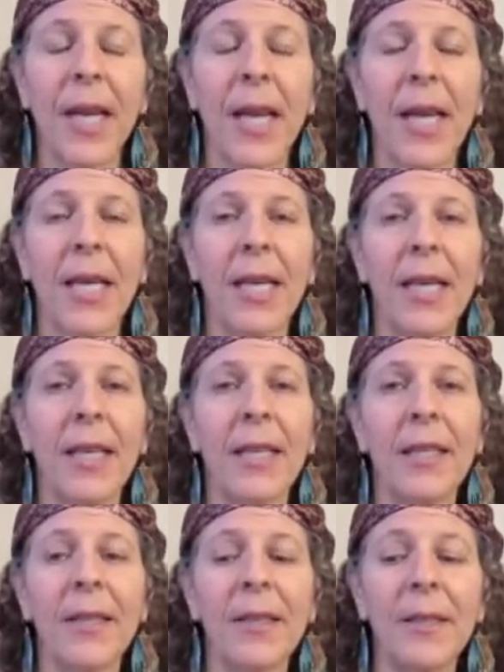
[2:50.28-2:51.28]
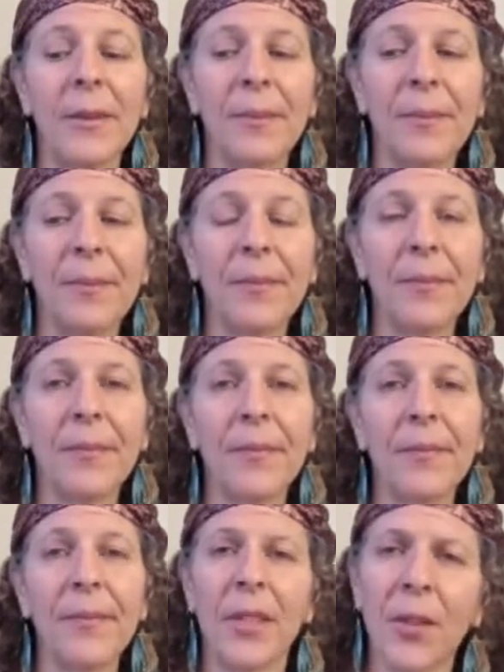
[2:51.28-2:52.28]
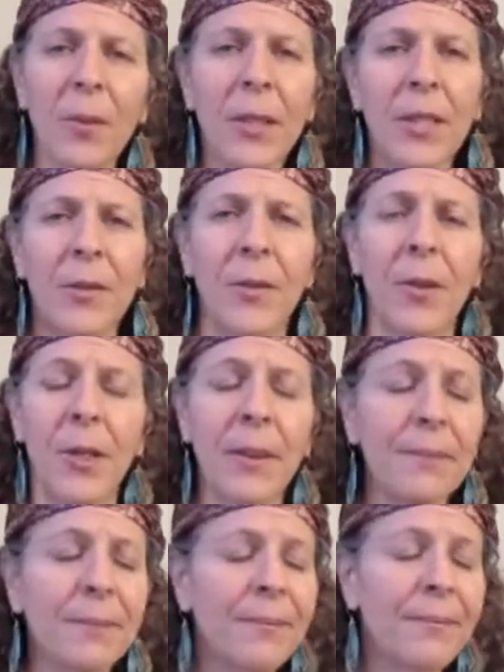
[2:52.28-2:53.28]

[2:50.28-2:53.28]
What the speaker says: and so much more.